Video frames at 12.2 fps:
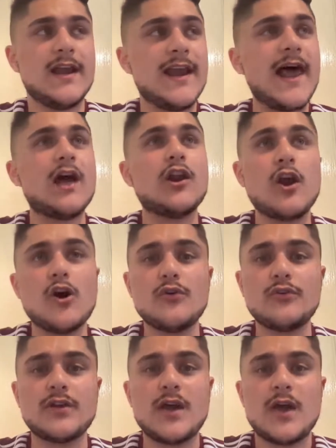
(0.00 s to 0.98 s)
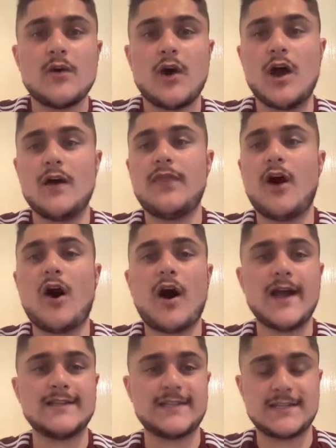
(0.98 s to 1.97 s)
let alone the
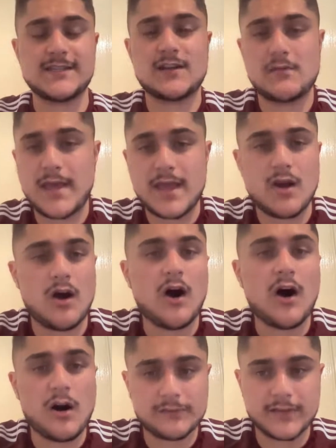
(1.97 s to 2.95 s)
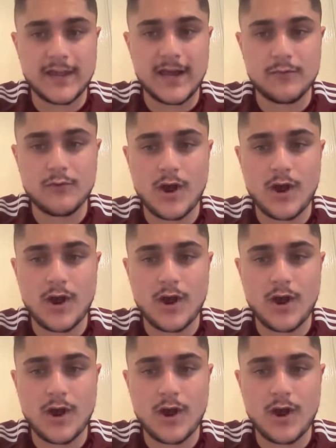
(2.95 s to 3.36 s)
highs that it's going to make after that,